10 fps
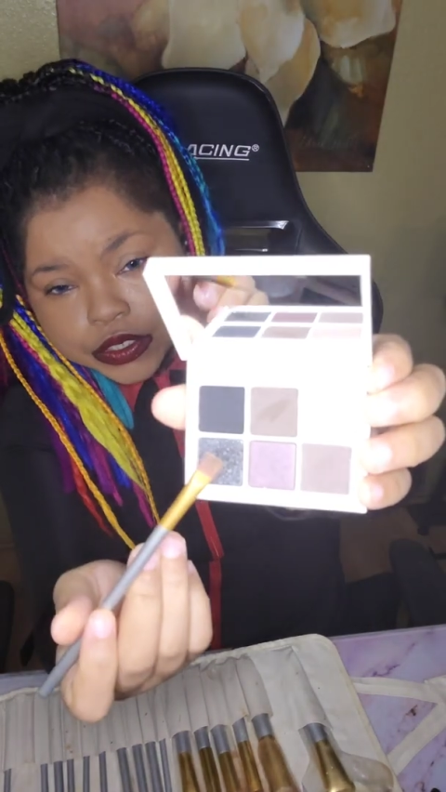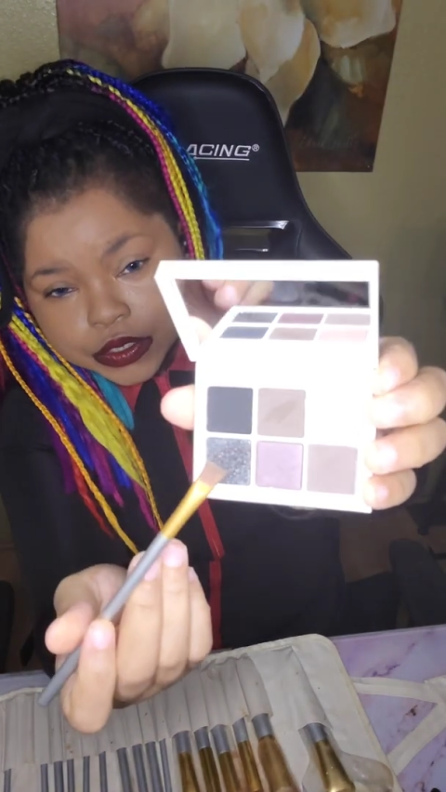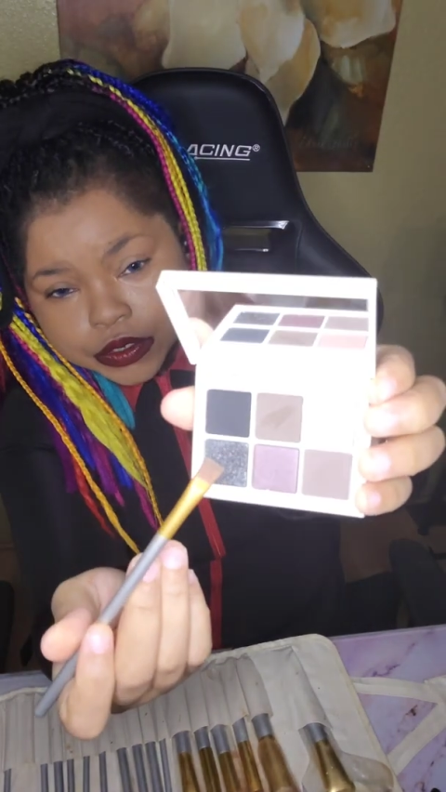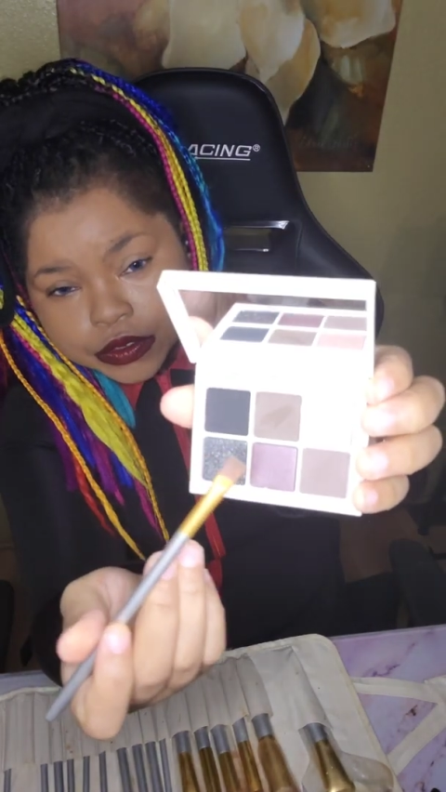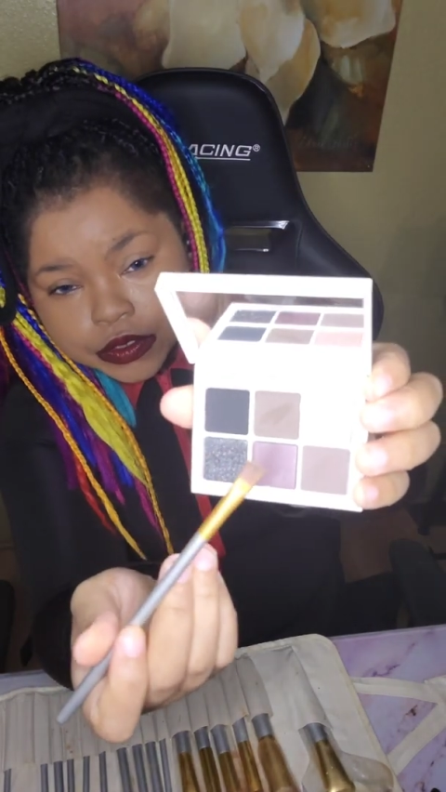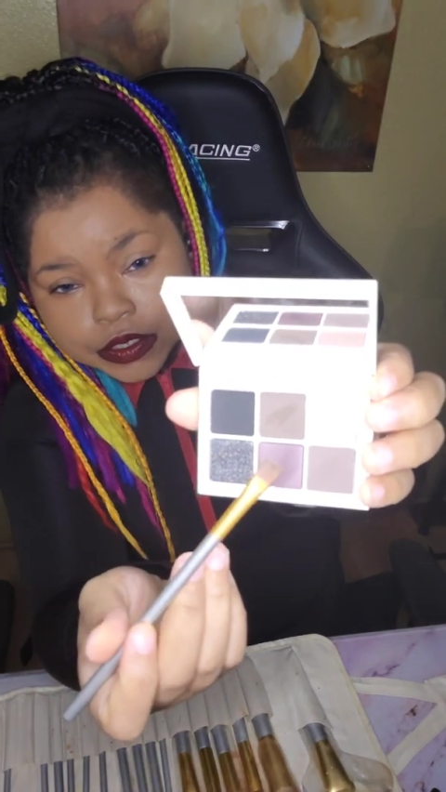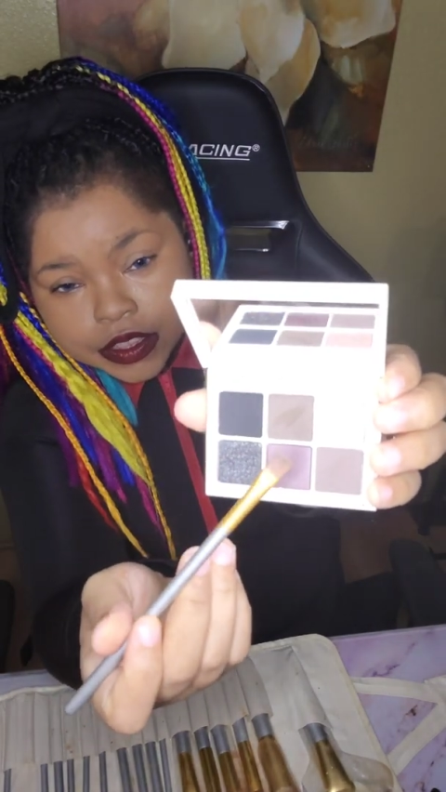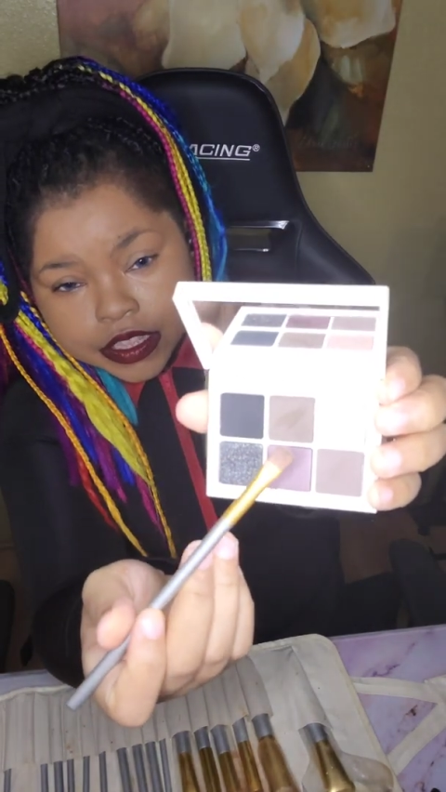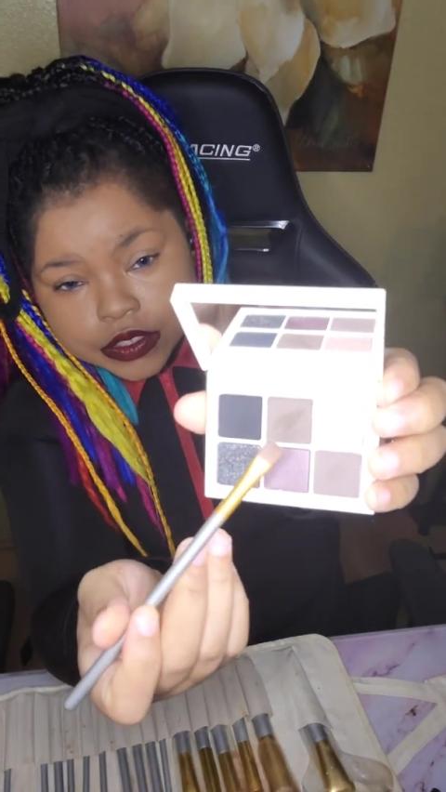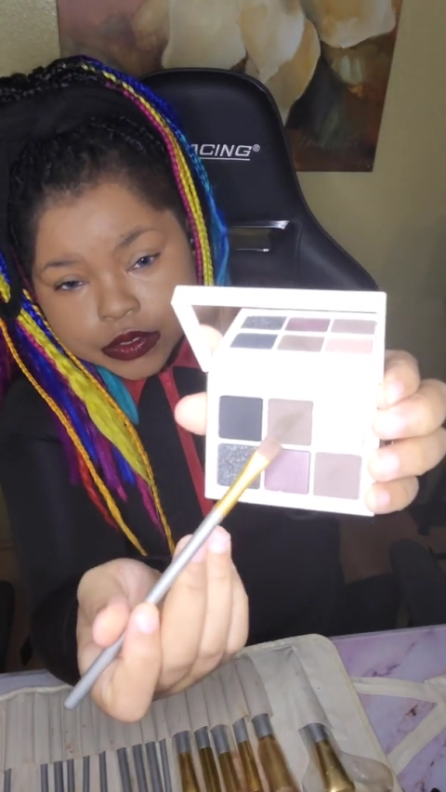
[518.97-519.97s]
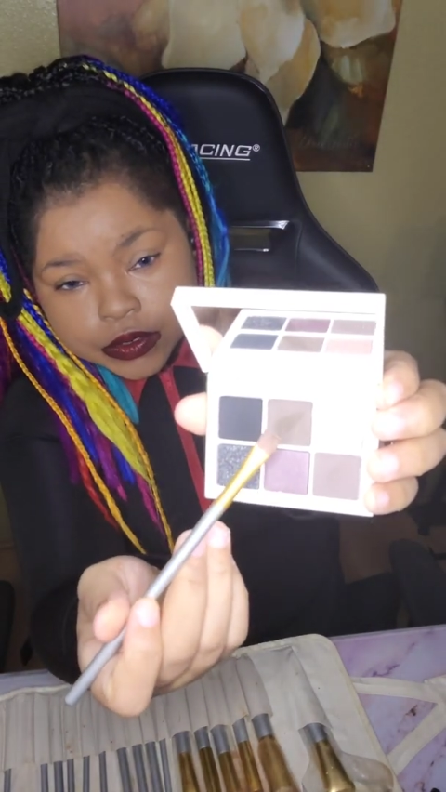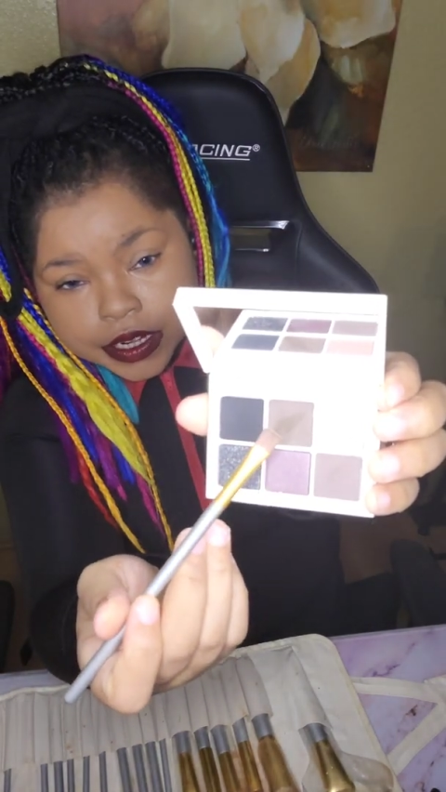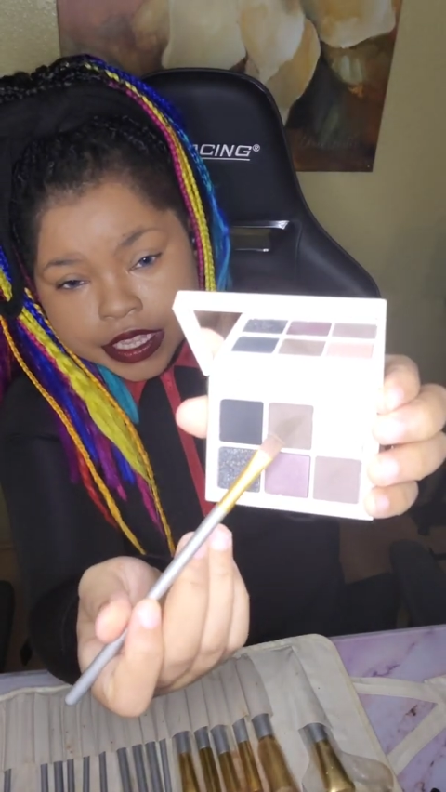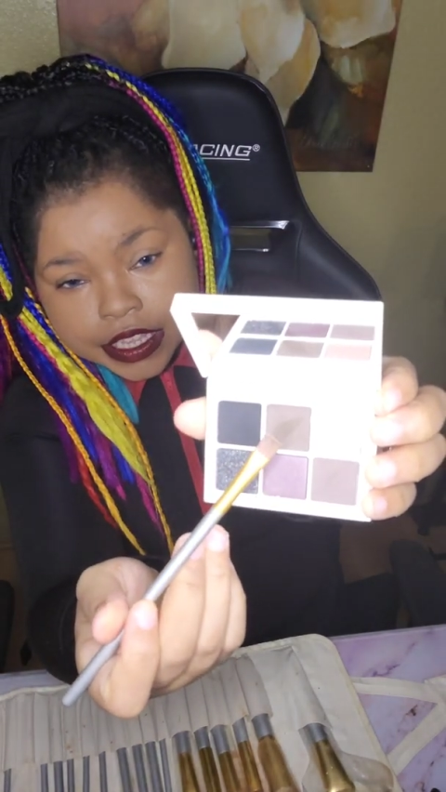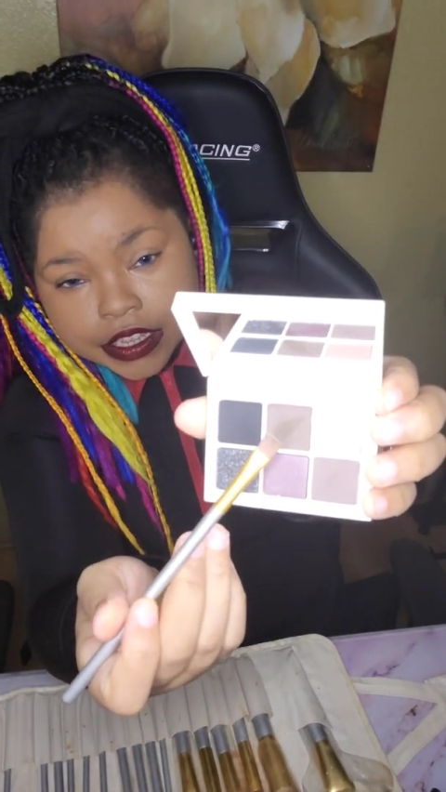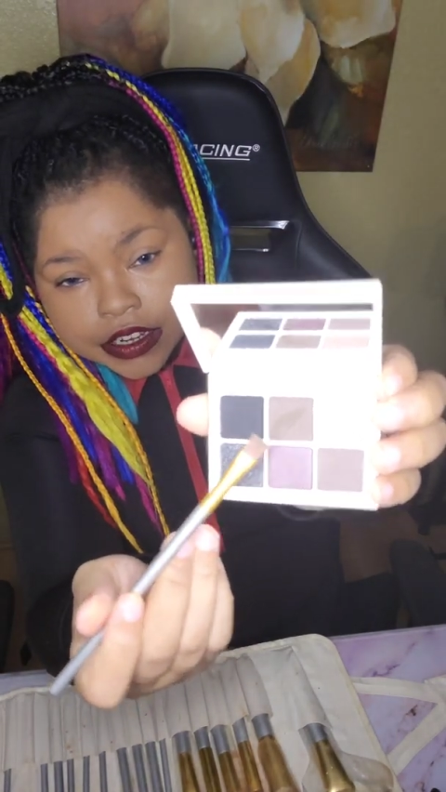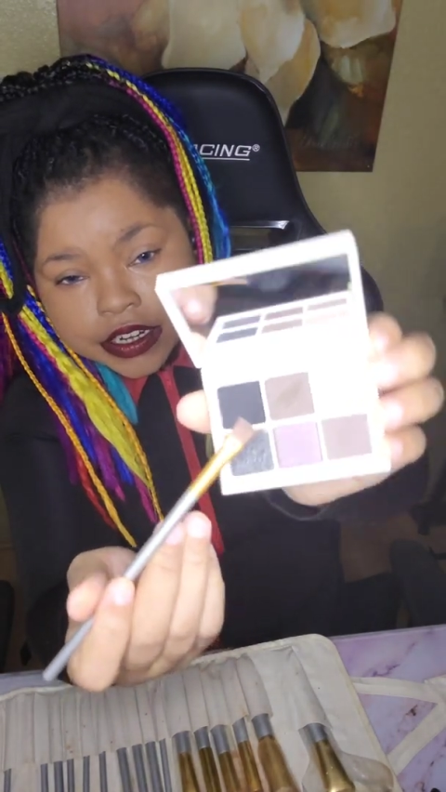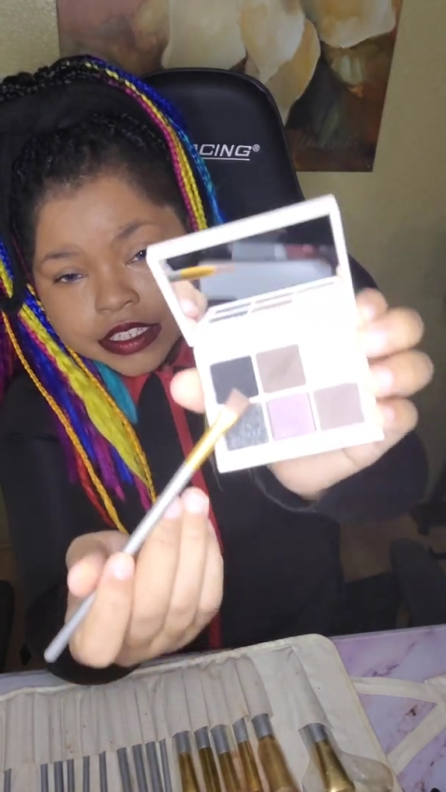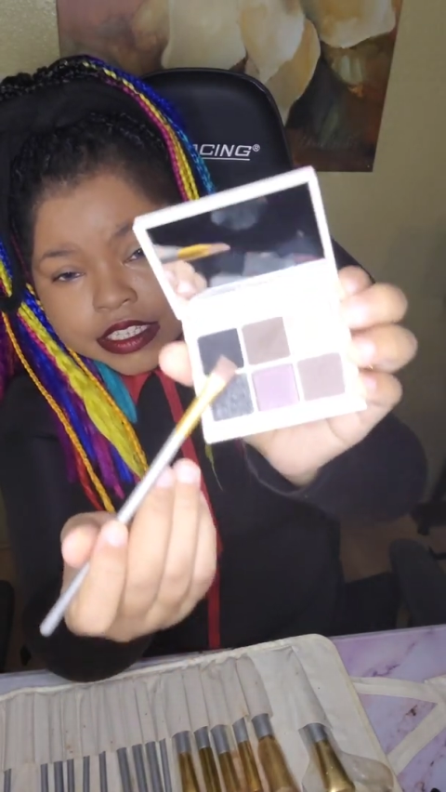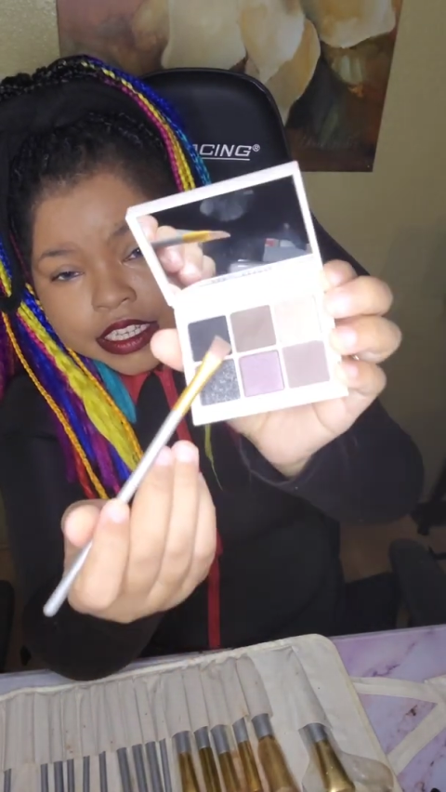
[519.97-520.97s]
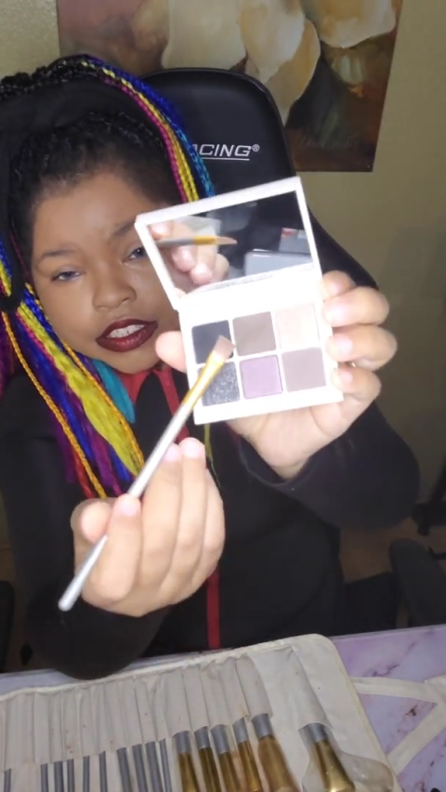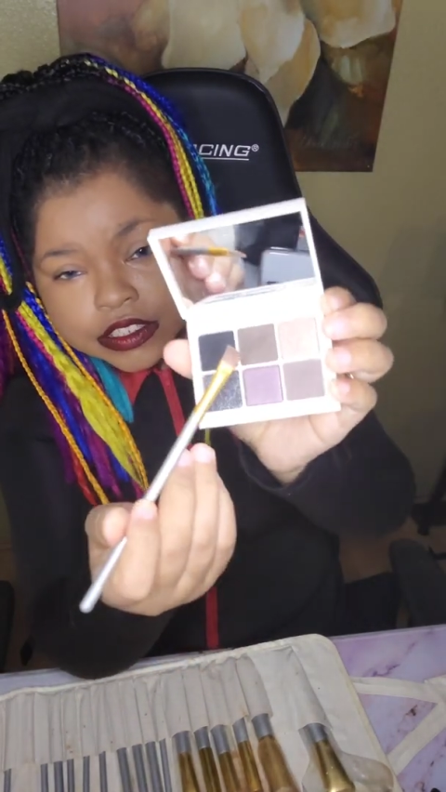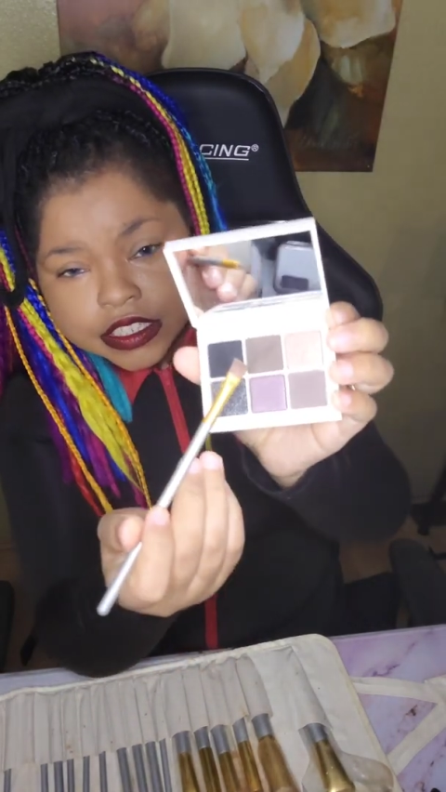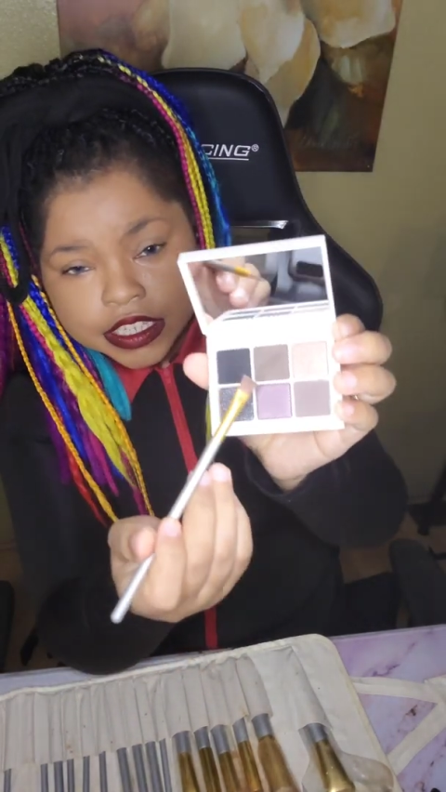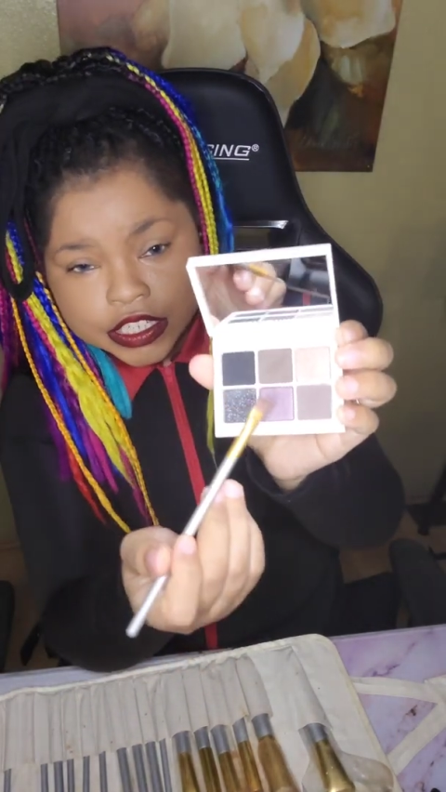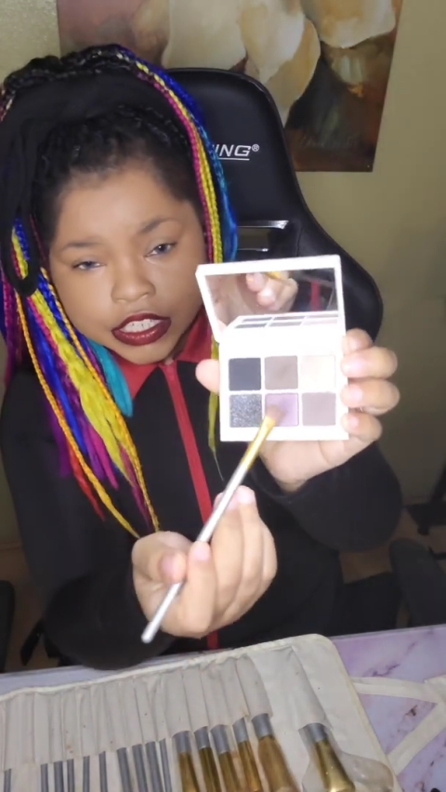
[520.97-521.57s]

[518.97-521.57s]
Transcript: use this one right here. It's actually like